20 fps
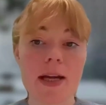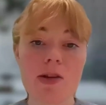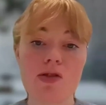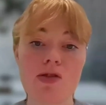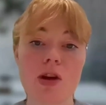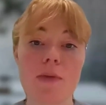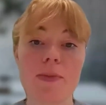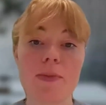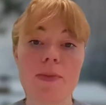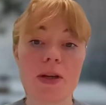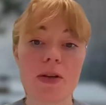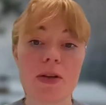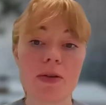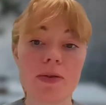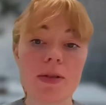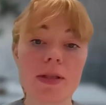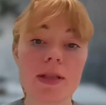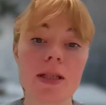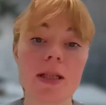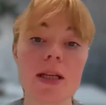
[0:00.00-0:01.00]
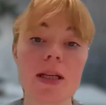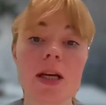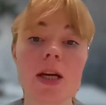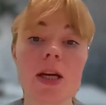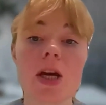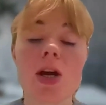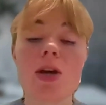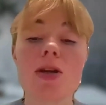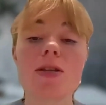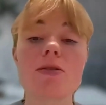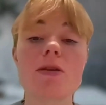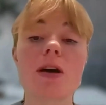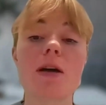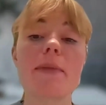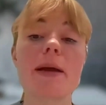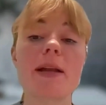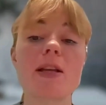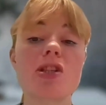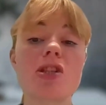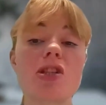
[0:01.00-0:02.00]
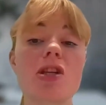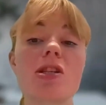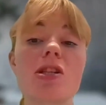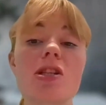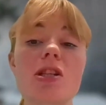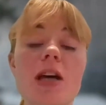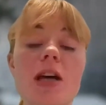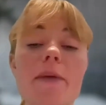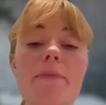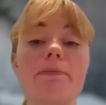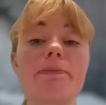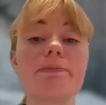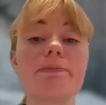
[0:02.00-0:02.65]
and tribunals. So I mentioned